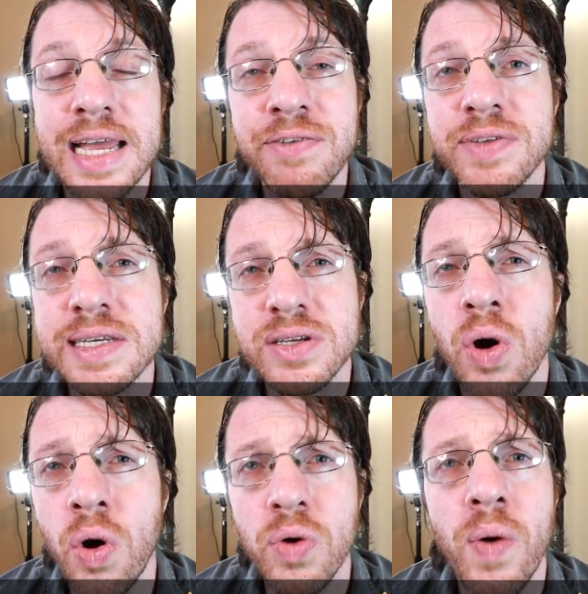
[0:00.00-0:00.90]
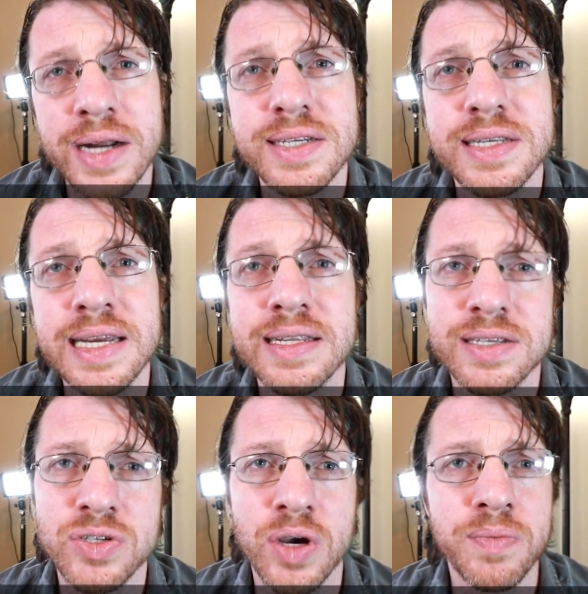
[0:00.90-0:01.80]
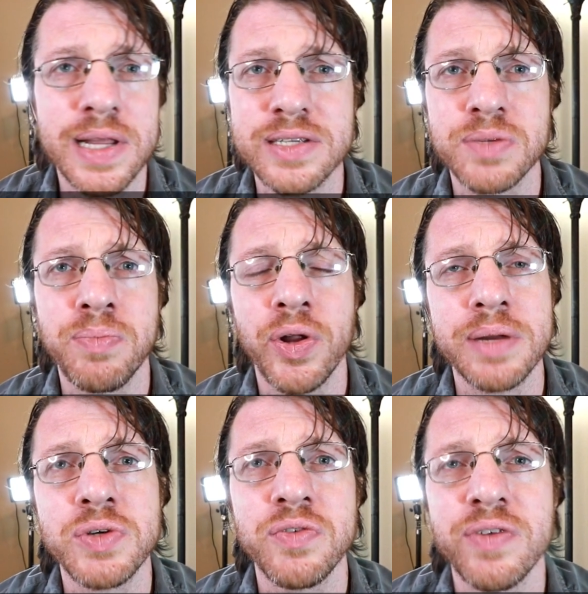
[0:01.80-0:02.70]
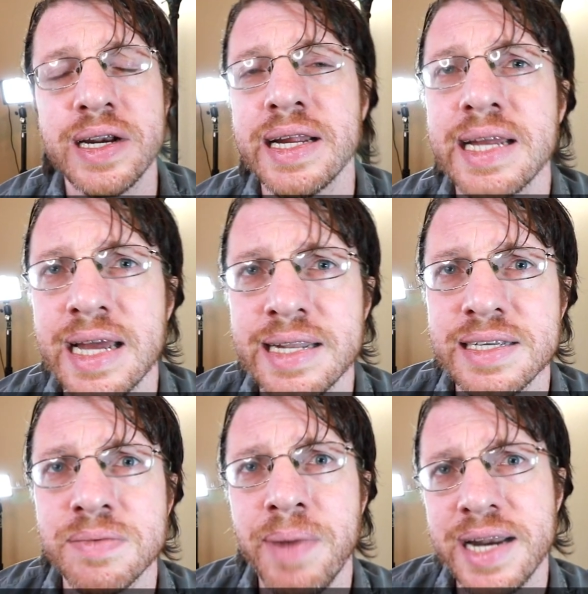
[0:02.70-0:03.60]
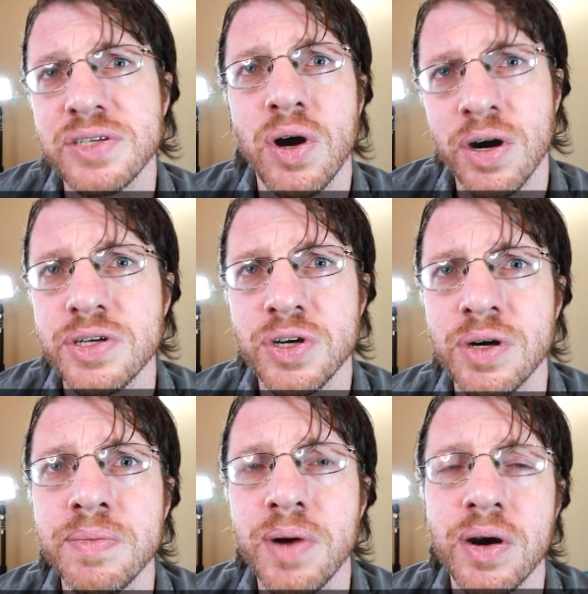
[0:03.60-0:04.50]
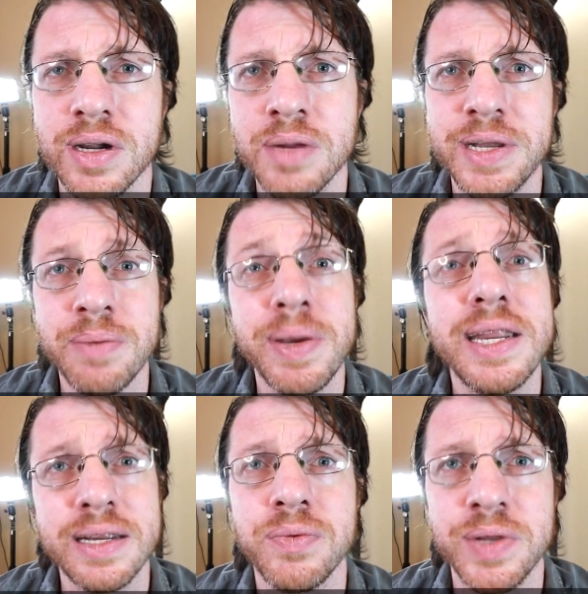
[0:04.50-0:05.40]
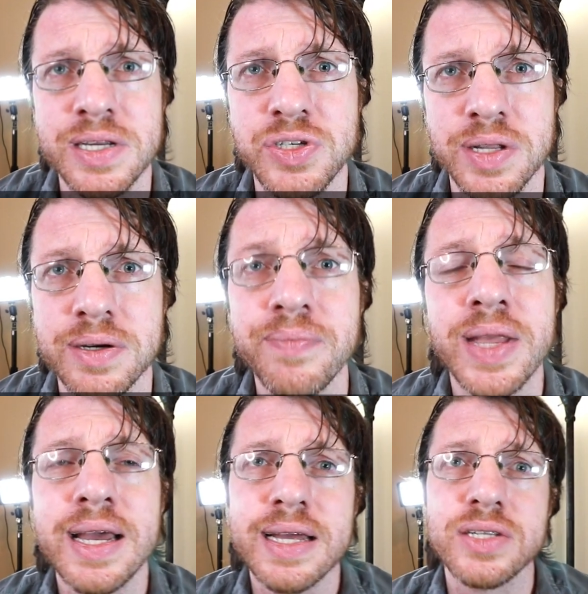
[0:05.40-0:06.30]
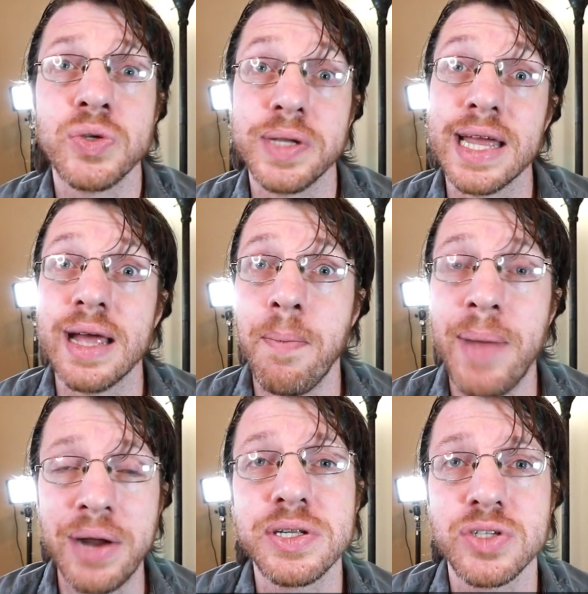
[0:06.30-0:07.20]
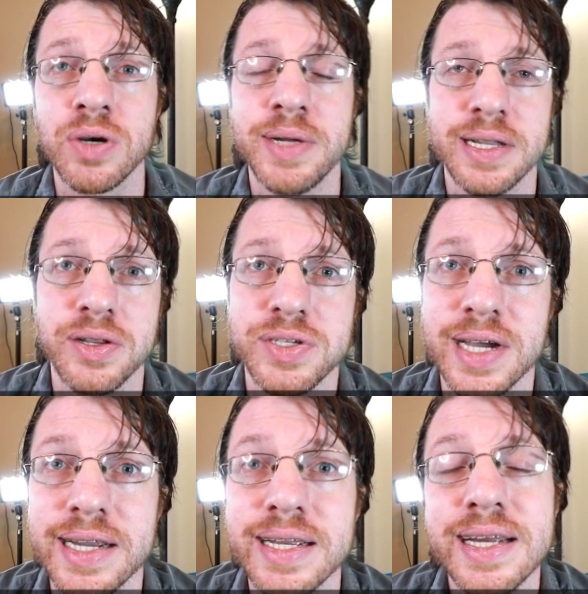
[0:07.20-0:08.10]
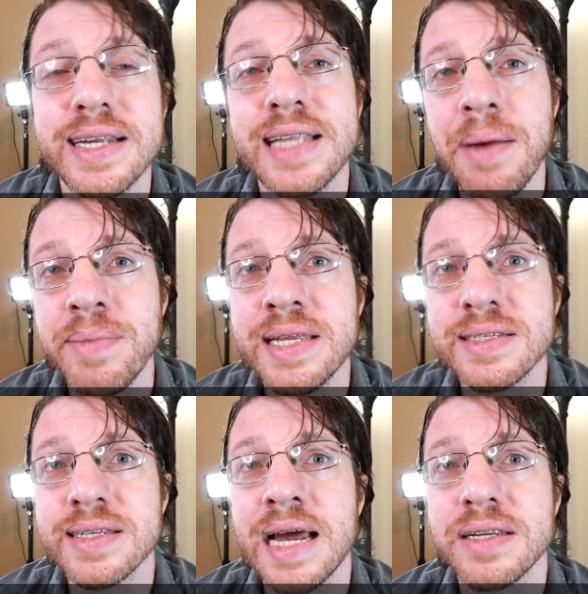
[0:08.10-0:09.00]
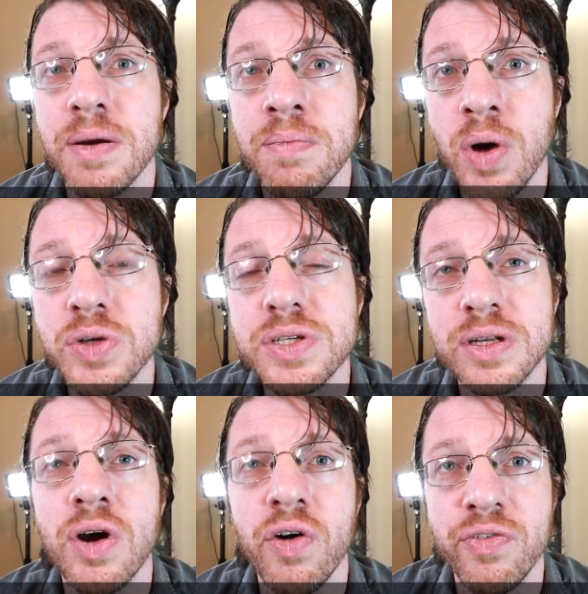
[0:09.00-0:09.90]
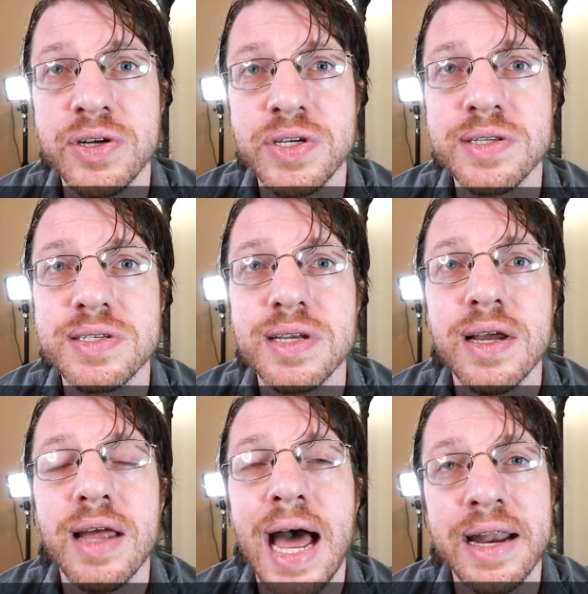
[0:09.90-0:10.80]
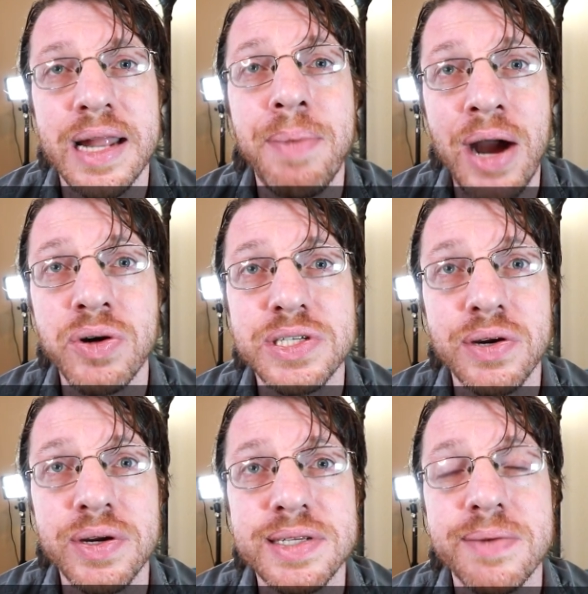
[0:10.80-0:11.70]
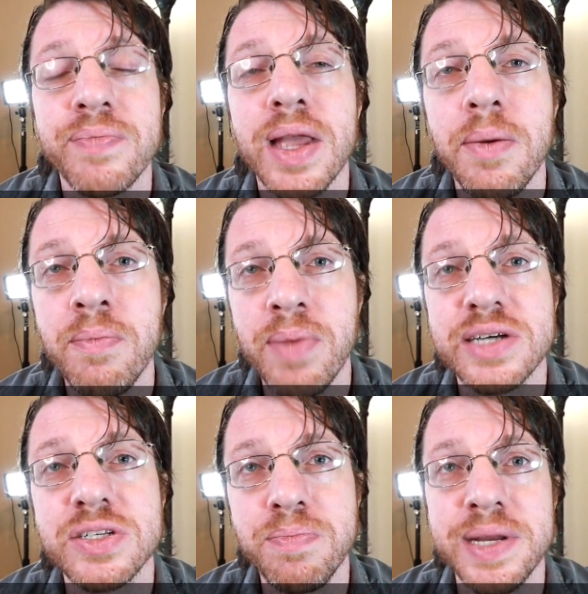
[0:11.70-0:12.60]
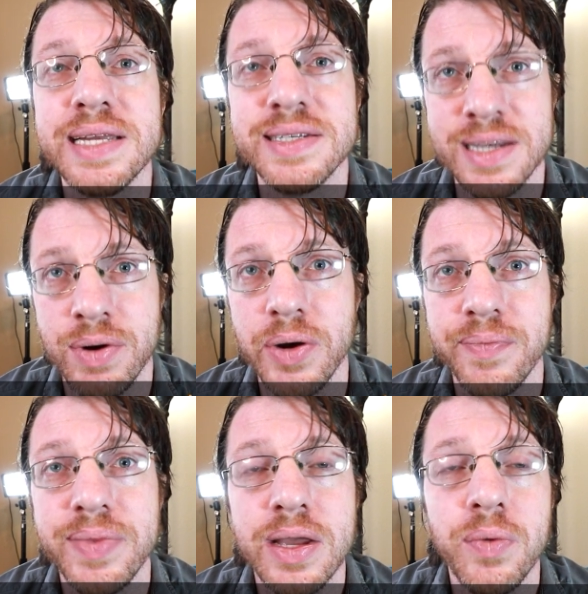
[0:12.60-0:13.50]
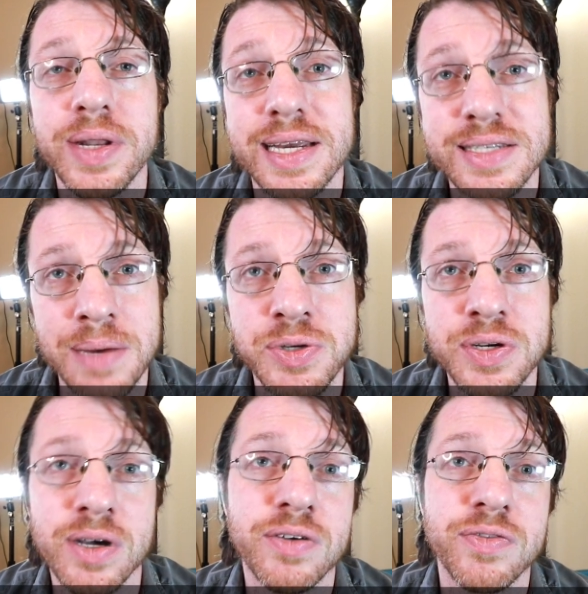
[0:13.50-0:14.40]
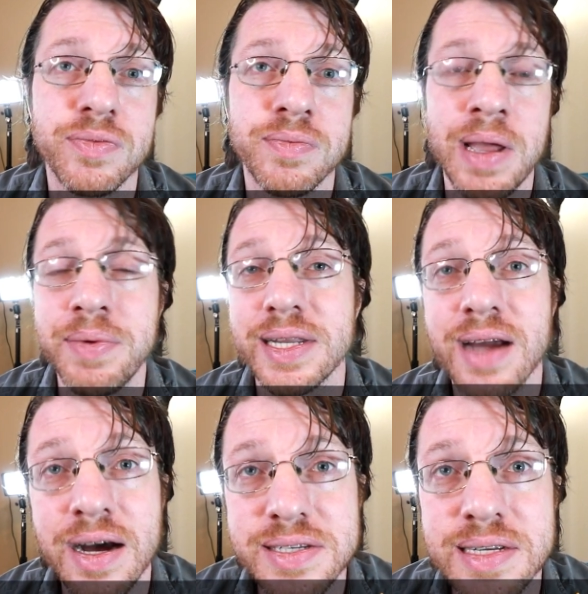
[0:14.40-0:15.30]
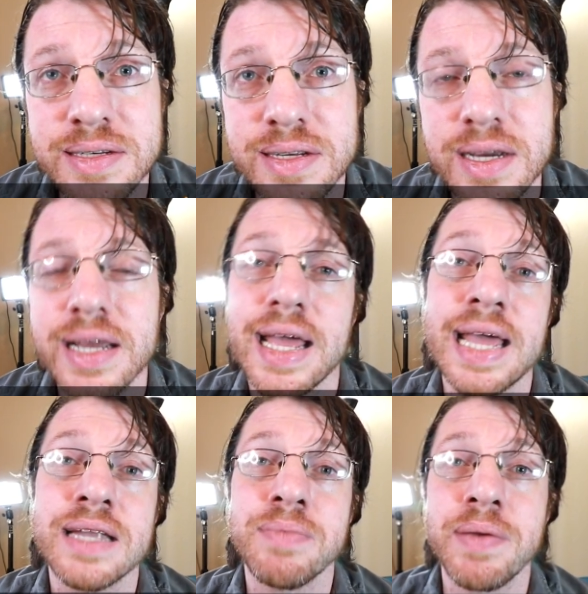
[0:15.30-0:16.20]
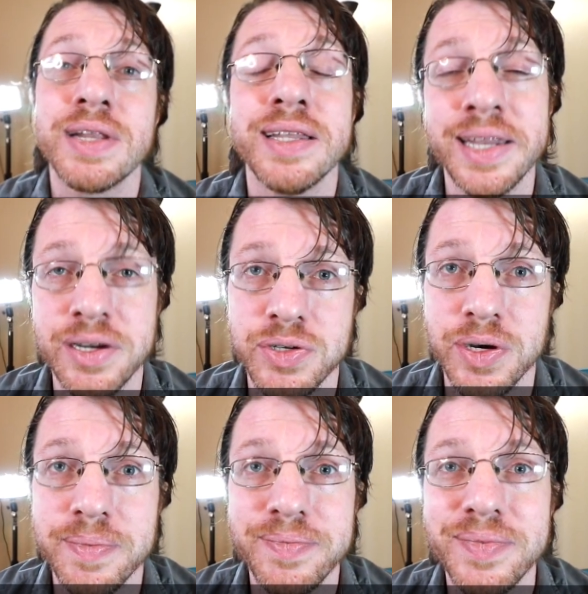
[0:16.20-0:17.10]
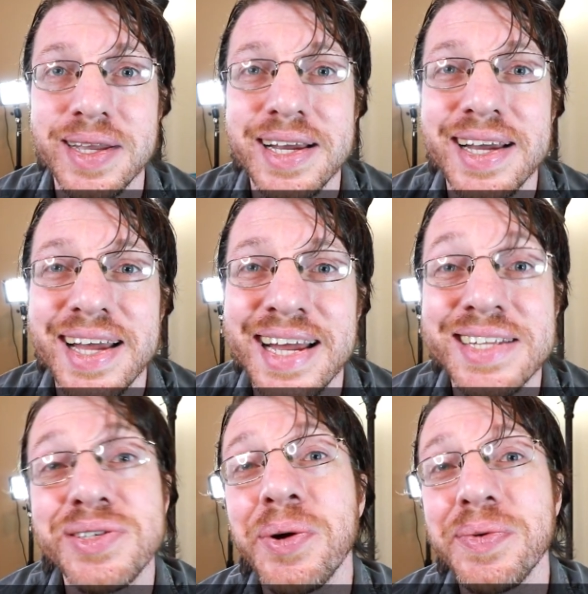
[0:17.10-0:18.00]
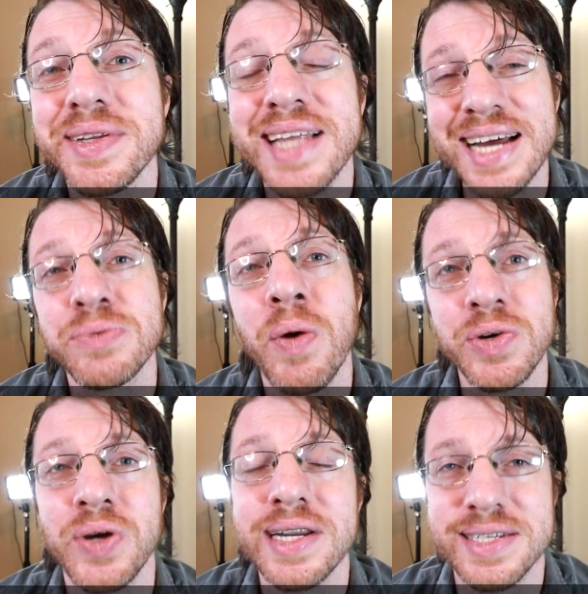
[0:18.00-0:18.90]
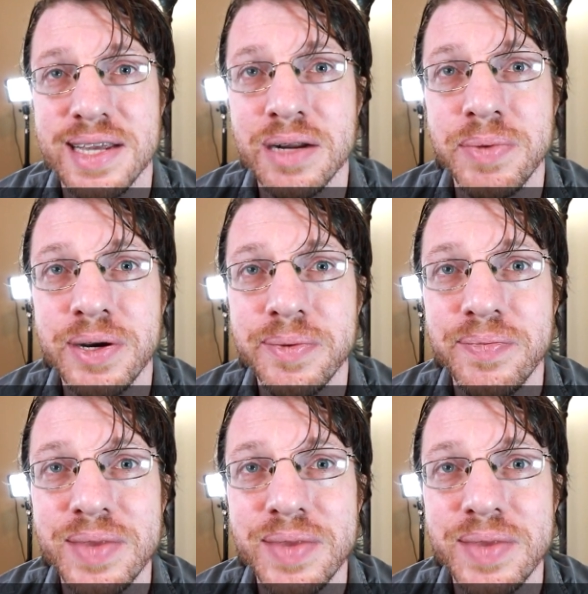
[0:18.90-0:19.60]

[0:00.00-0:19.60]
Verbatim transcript: if this whole quantity, this term that's blowing up to infinity and this minus r term are going to be competing with each other to get a bounded term on the other side, that means that most of the coefficients out of that power series must be zero, with the exception of maybe the constant and maybe the linear term. And so that's what we're trying to set up here.